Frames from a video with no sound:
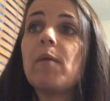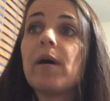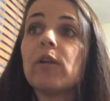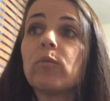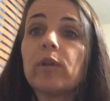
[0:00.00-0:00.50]

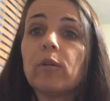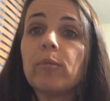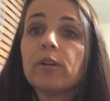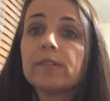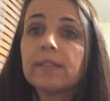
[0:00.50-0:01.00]
about a real
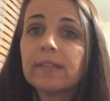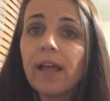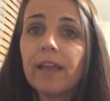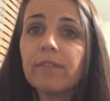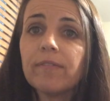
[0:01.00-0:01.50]
person's
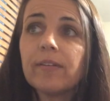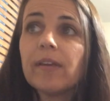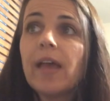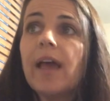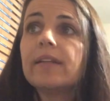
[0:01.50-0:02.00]
life.
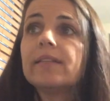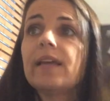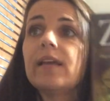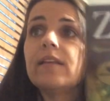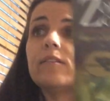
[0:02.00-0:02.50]
And today's